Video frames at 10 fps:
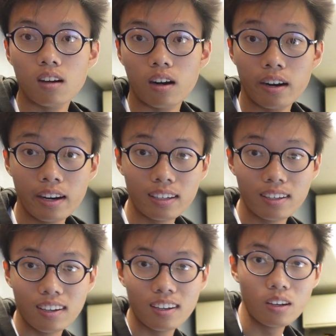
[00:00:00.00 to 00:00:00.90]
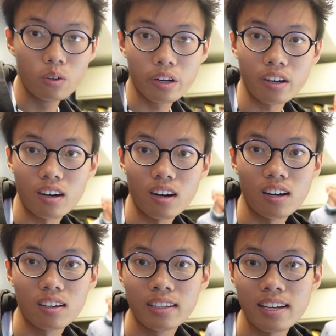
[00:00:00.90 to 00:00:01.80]
All right, we are
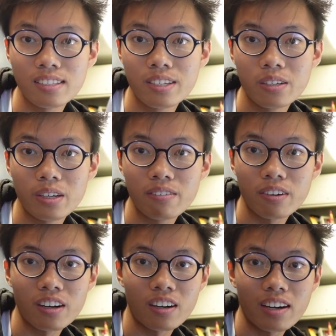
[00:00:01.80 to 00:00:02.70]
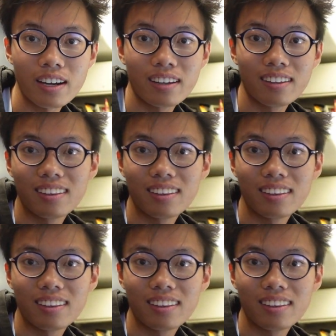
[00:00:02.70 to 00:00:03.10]
on desk duty for R A.